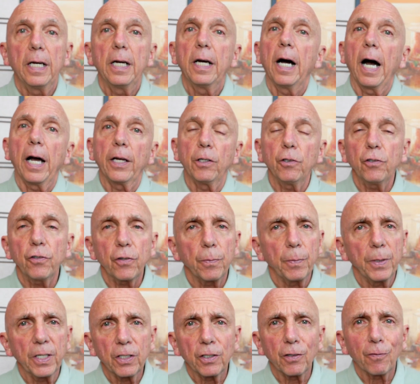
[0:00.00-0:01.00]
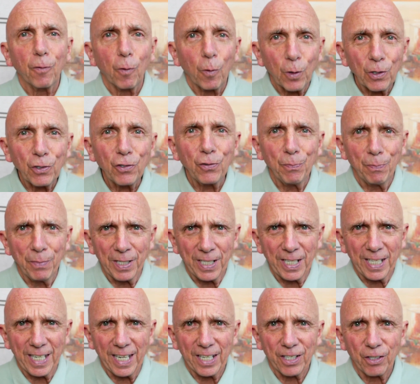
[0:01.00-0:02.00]
I used to be a divorce
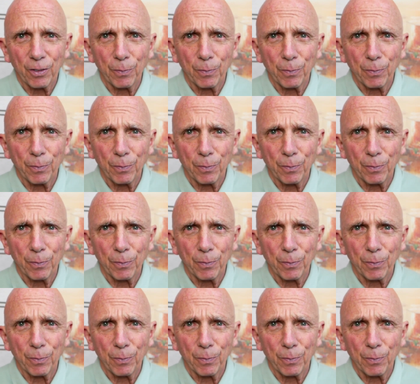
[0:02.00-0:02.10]
mediator,